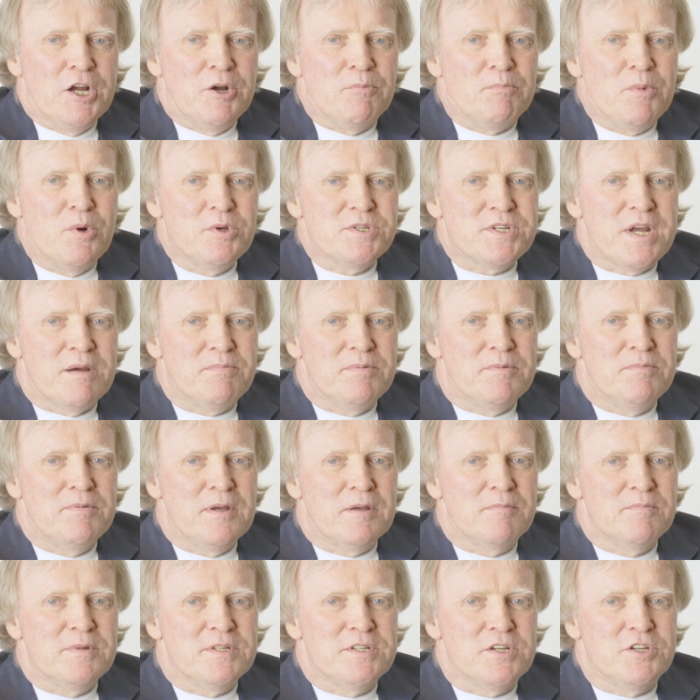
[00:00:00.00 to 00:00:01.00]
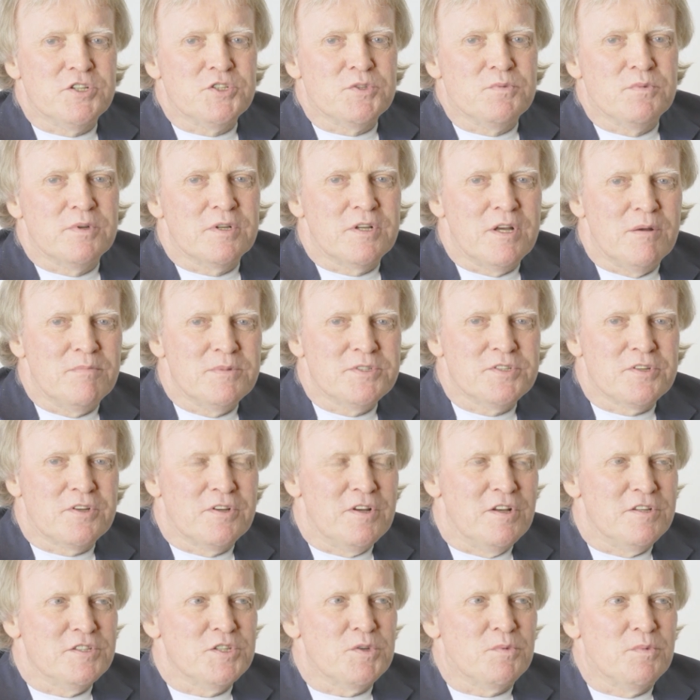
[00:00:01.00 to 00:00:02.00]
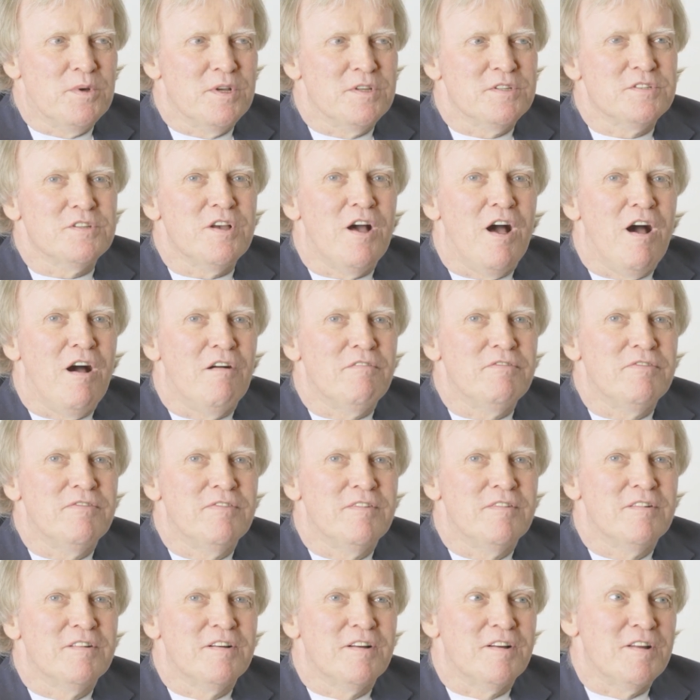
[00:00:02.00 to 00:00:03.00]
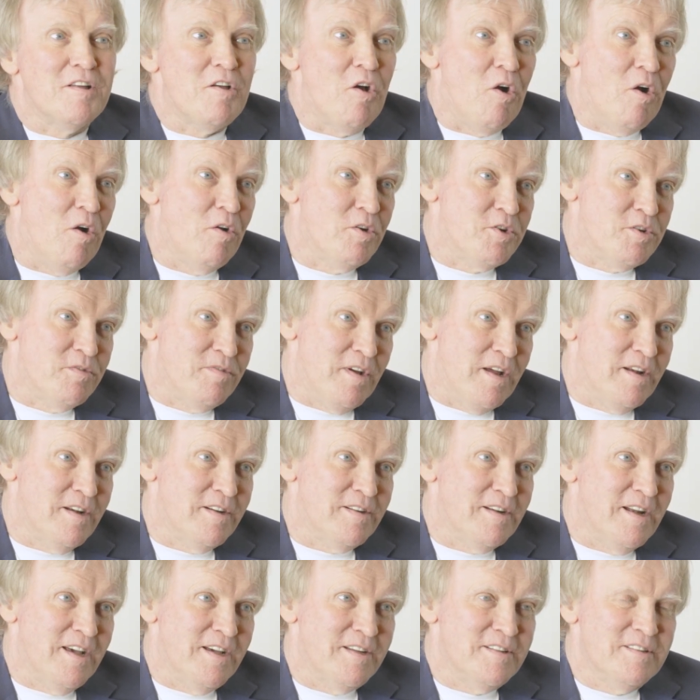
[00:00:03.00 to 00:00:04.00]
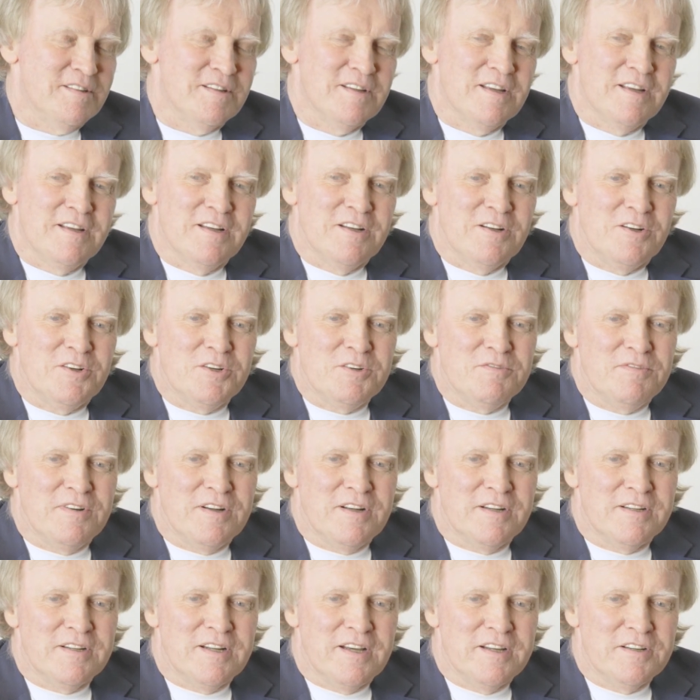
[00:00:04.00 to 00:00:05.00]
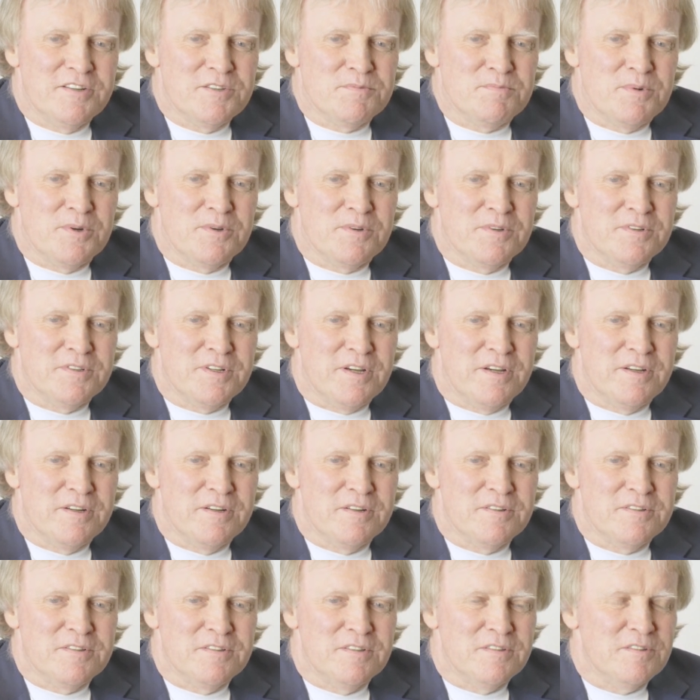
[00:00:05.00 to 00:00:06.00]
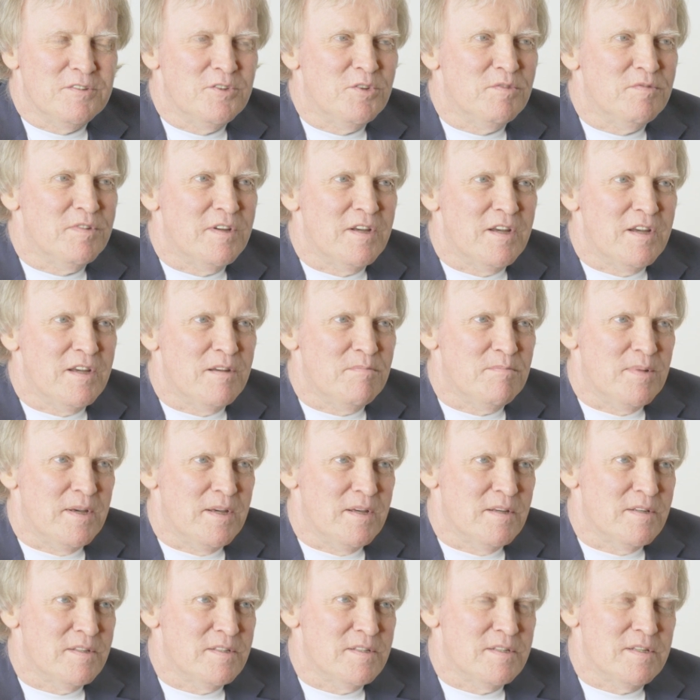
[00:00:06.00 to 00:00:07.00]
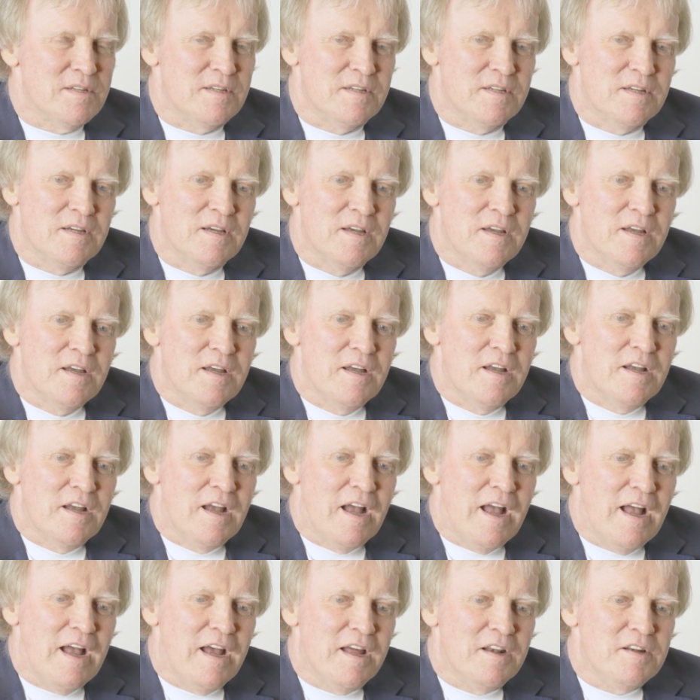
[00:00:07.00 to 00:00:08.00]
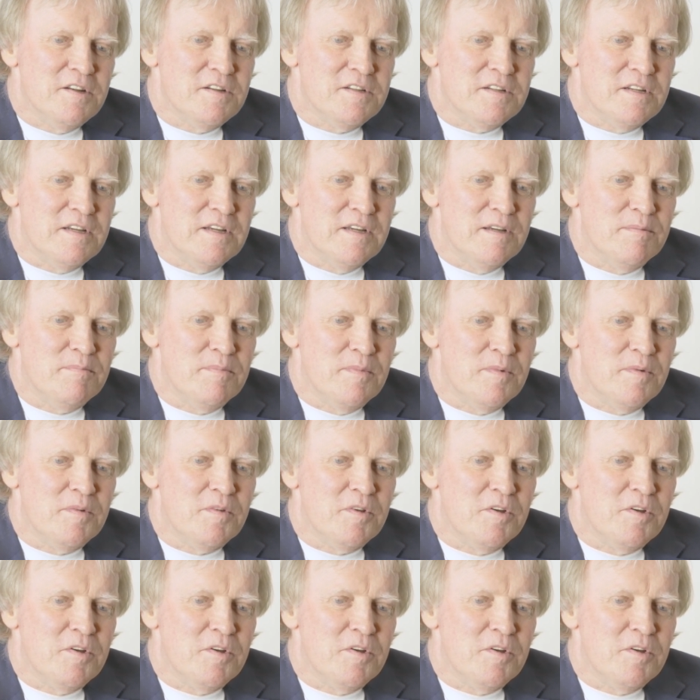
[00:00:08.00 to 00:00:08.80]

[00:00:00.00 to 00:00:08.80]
Most hyperpigmentation will come as a consequence of ultraviolet light. Ultraviolet light is broken down into U V A, B and C, and um,